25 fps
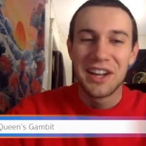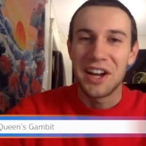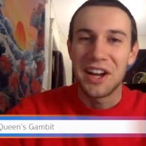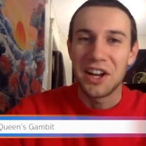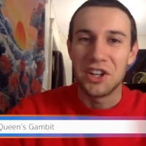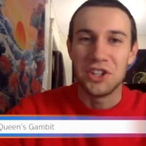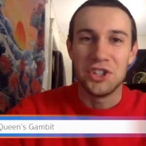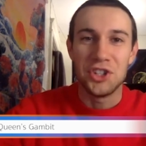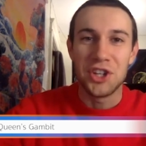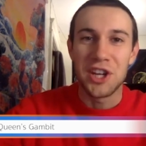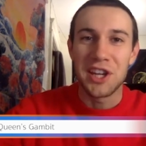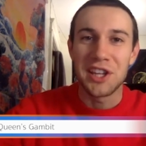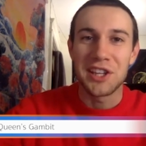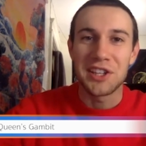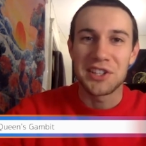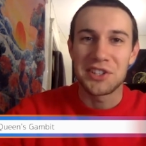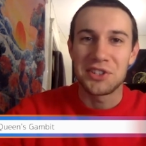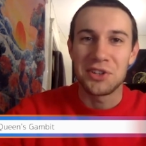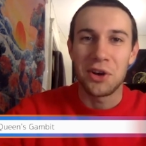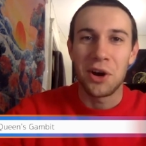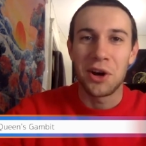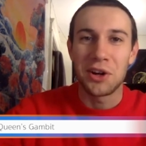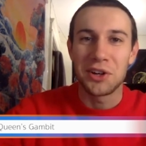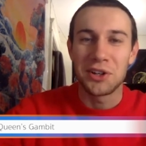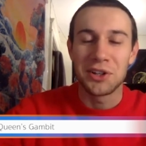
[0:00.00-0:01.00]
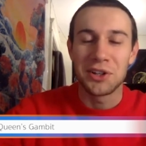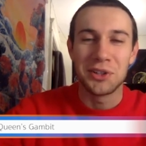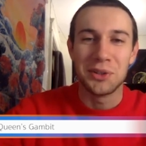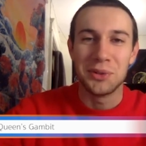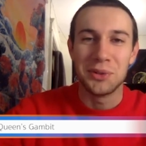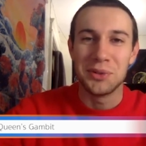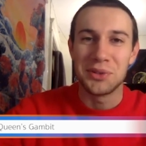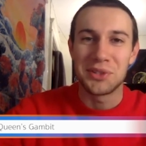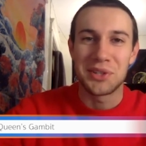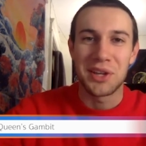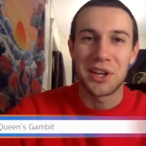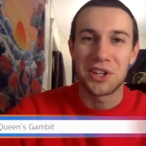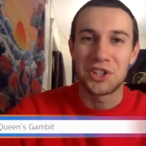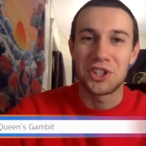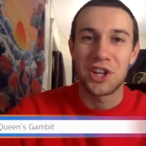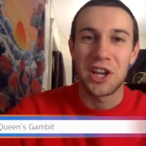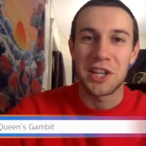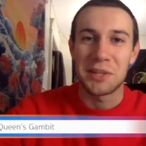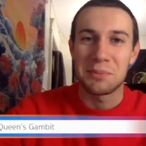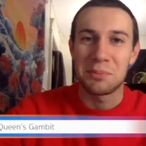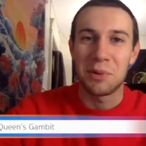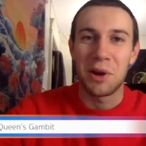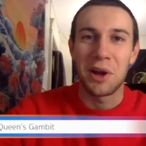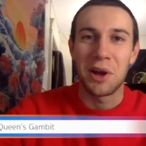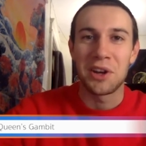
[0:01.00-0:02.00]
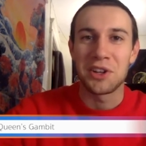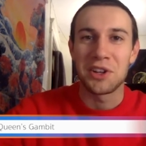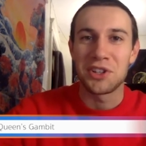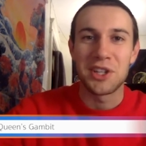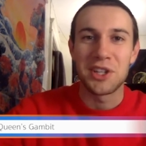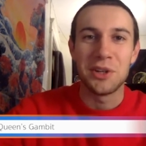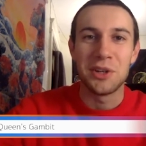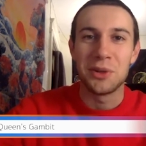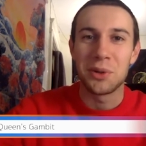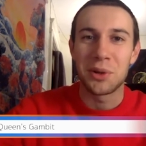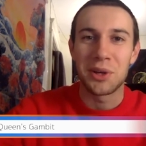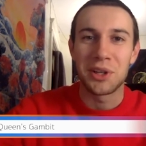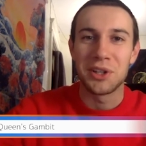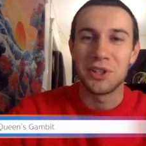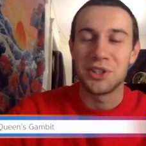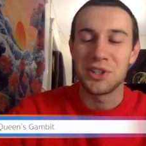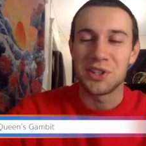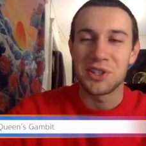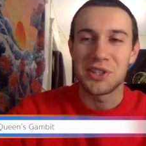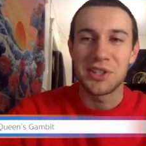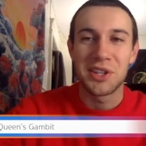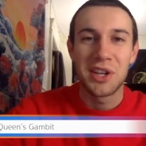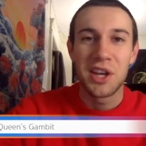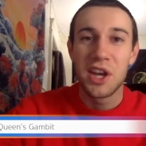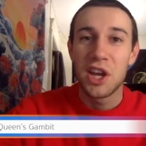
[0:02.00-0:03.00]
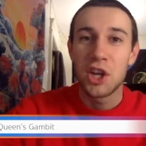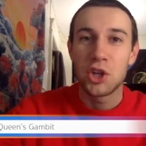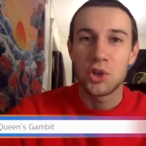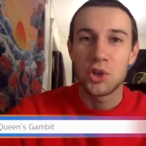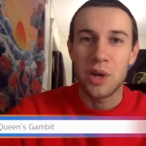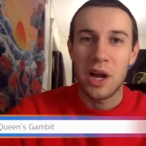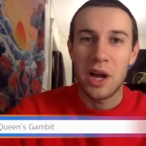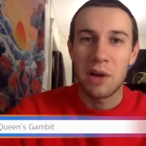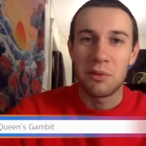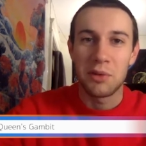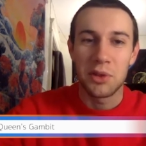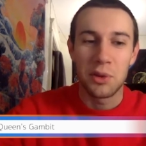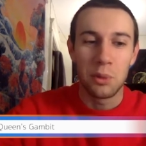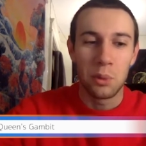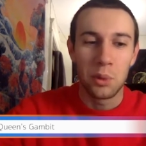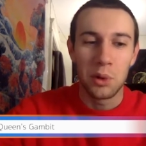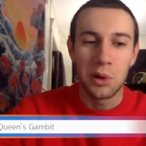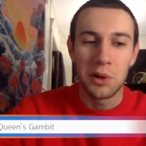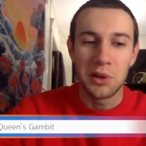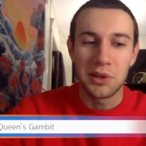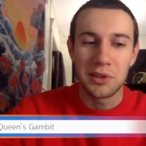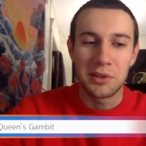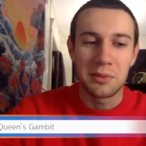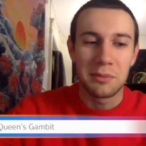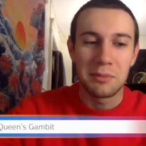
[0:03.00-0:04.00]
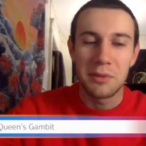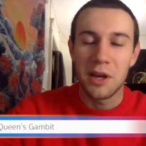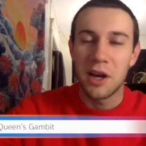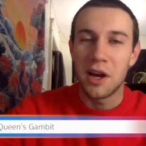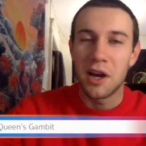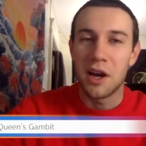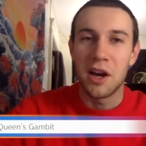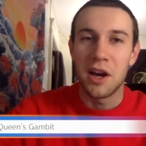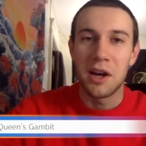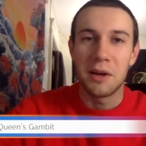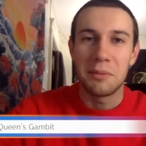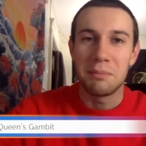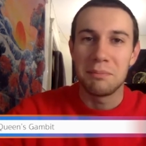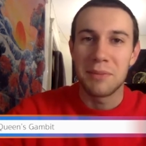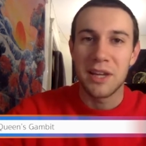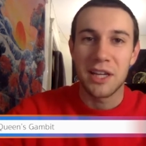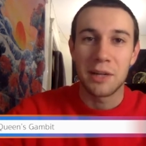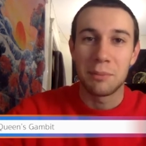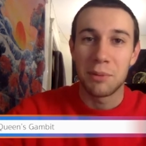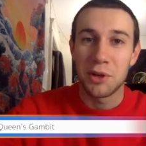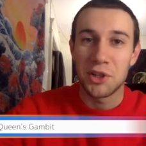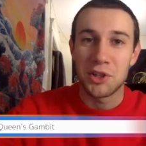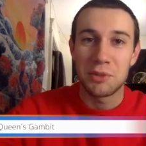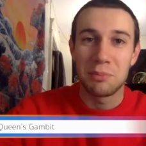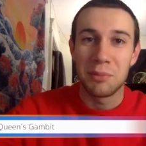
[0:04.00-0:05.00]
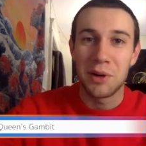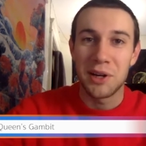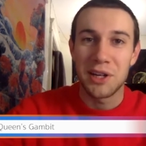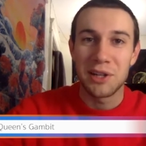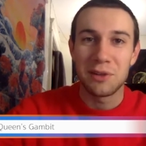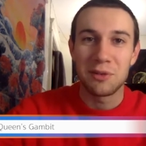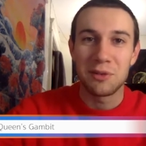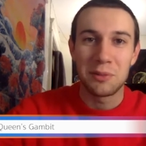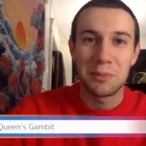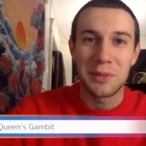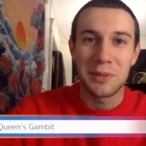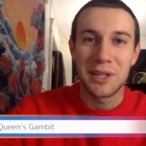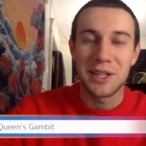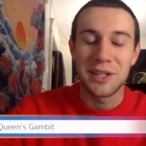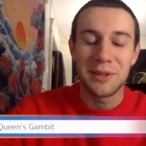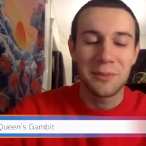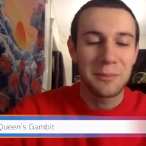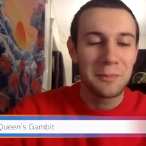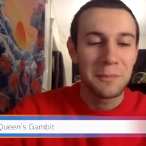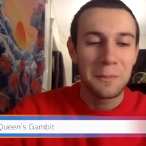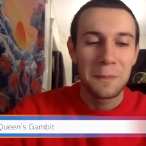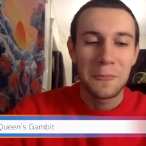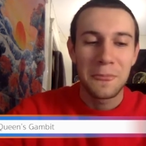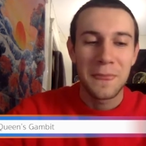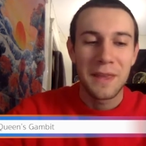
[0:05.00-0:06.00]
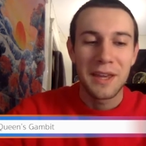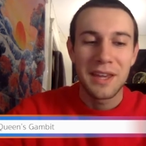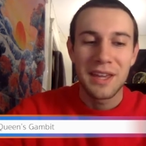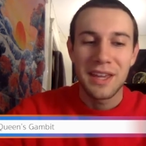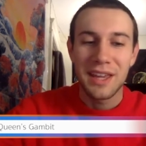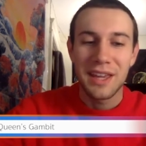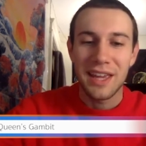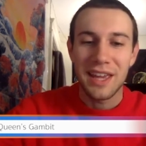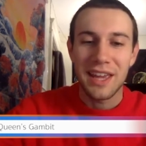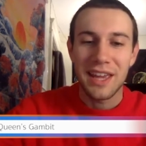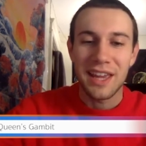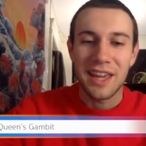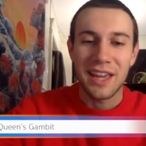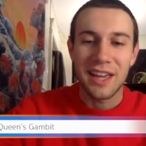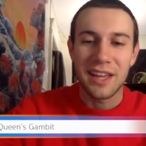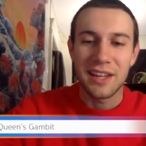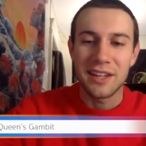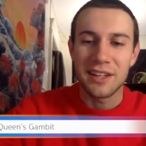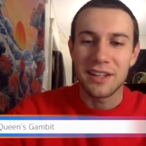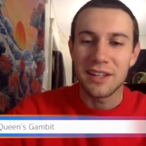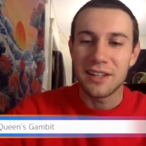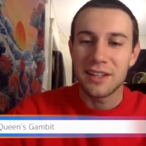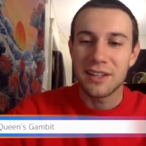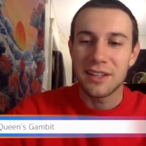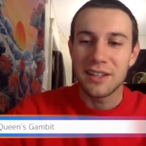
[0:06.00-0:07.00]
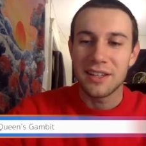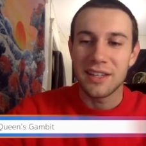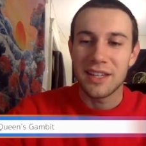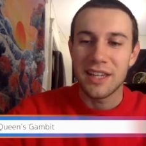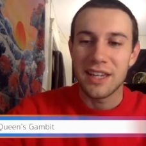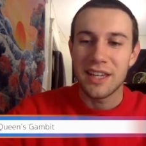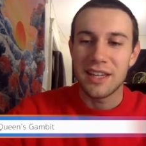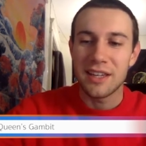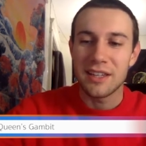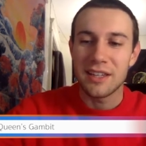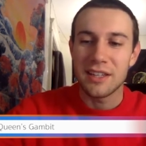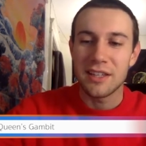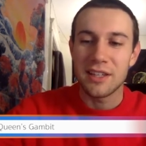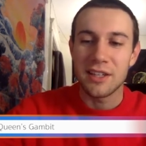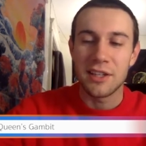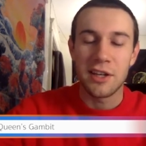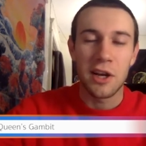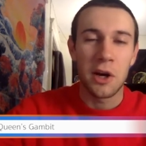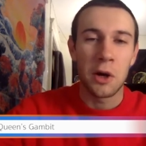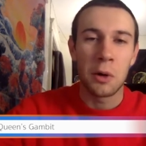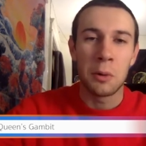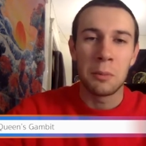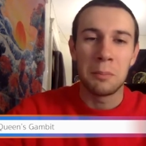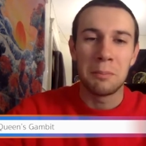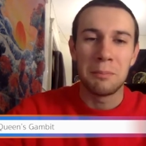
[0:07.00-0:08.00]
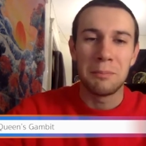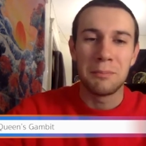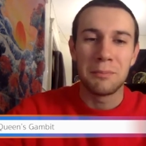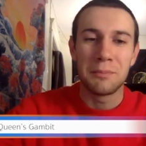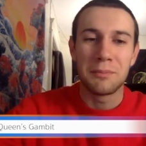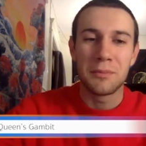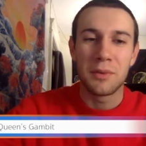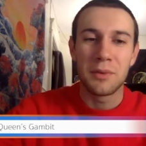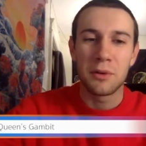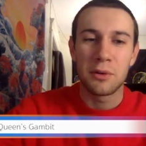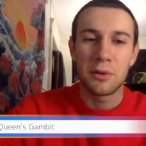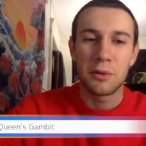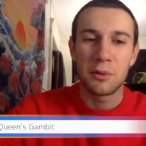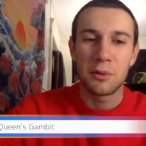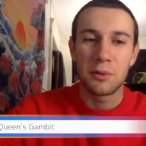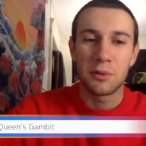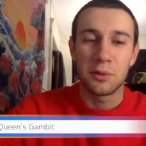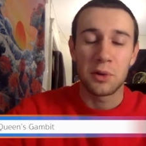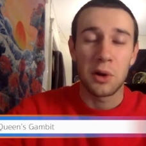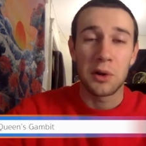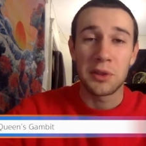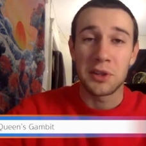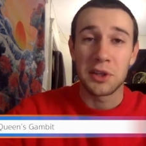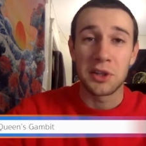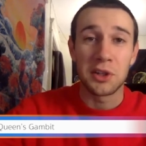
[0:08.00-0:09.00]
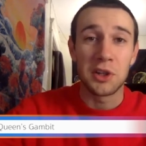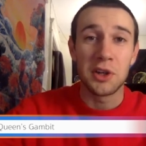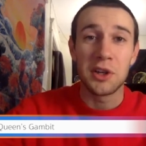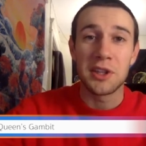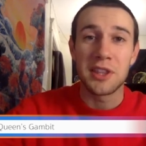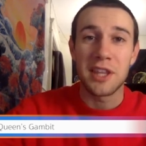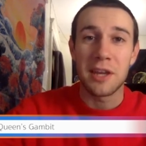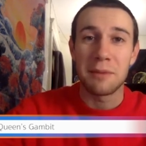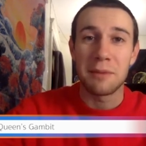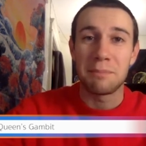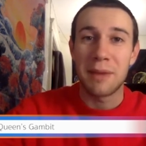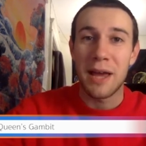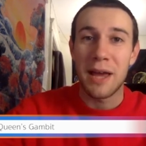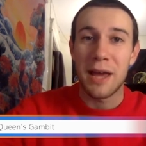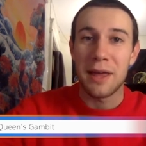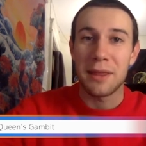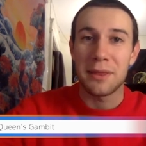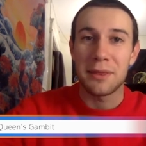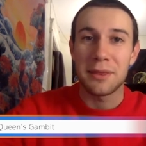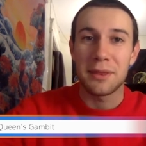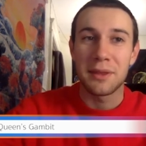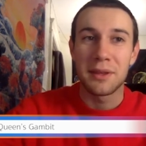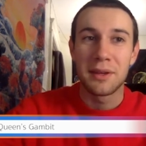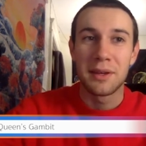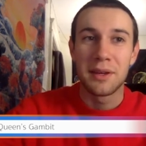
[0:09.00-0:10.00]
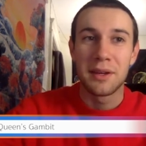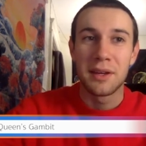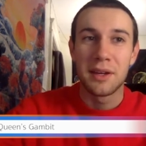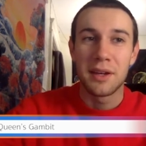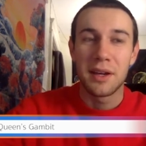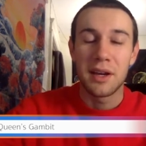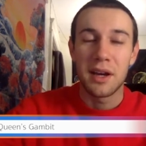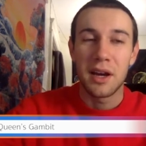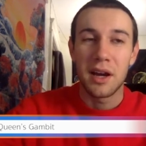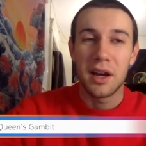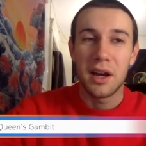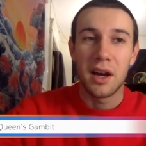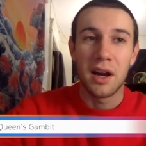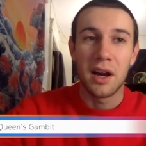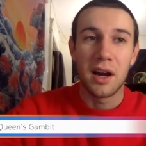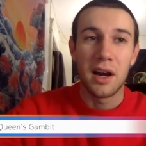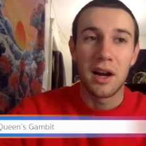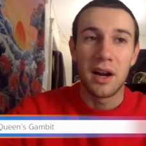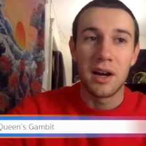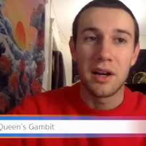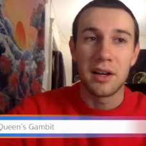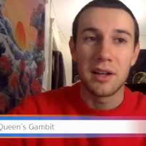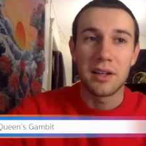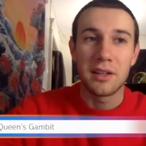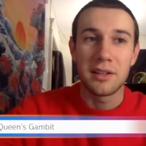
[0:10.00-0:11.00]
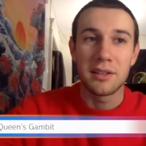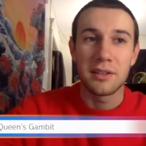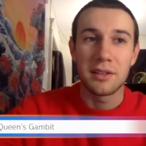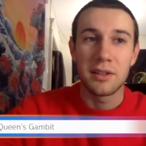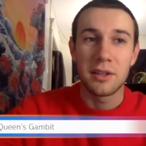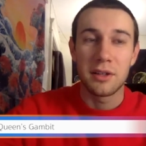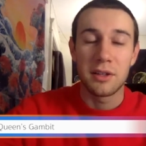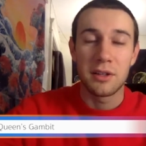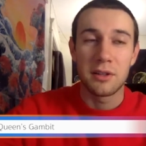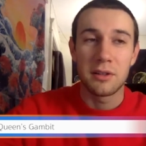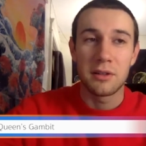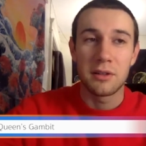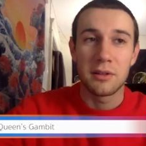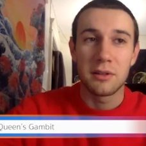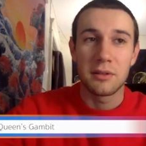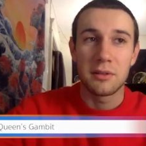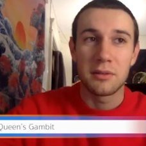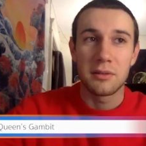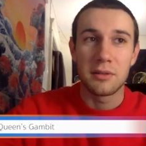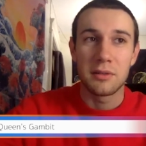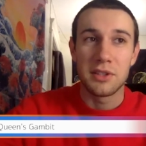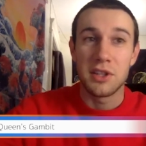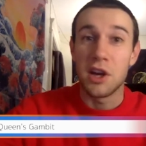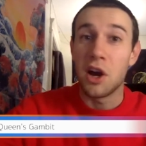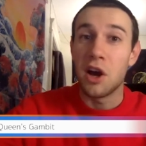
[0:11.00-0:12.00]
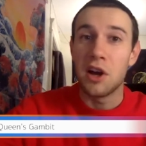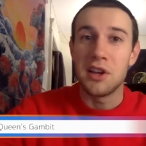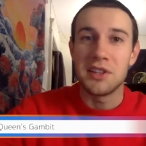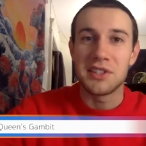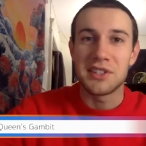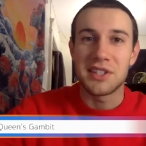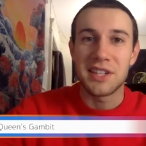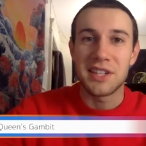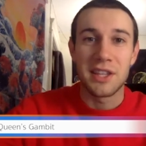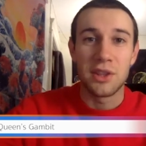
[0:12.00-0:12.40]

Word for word: a genius daughter who's a chess prodigy who can just travel the world, uh, make a bunch of money for me. And, you know, for all the good that Beth uh, does in